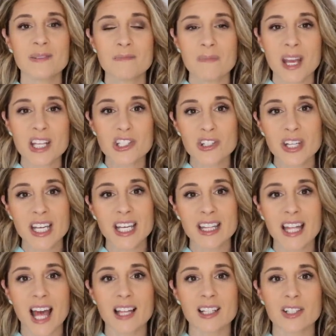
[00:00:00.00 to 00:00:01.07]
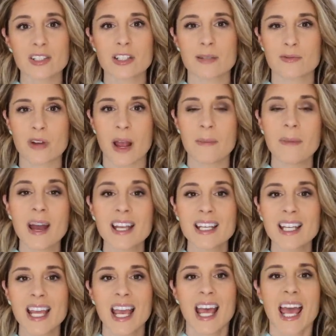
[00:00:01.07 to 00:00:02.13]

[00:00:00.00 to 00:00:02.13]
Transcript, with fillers: make sure to hit that little subscribe button,